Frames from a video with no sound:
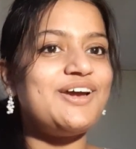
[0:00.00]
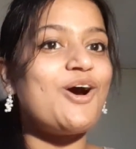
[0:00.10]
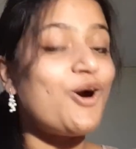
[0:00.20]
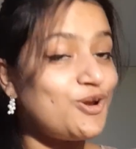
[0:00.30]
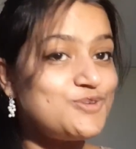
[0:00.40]

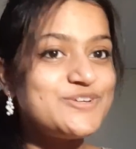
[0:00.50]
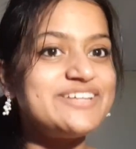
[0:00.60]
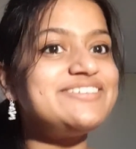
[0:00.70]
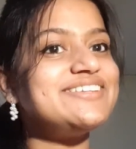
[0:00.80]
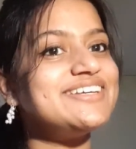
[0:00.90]

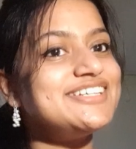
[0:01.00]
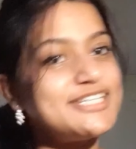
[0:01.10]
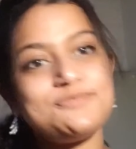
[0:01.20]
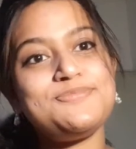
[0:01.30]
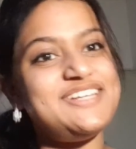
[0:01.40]
always
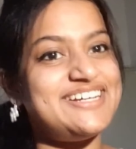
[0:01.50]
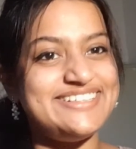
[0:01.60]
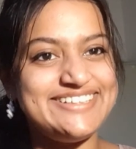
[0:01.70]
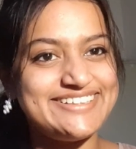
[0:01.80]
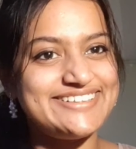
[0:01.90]
keep
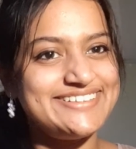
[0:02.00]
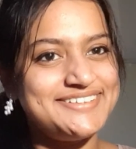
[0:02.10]
learning.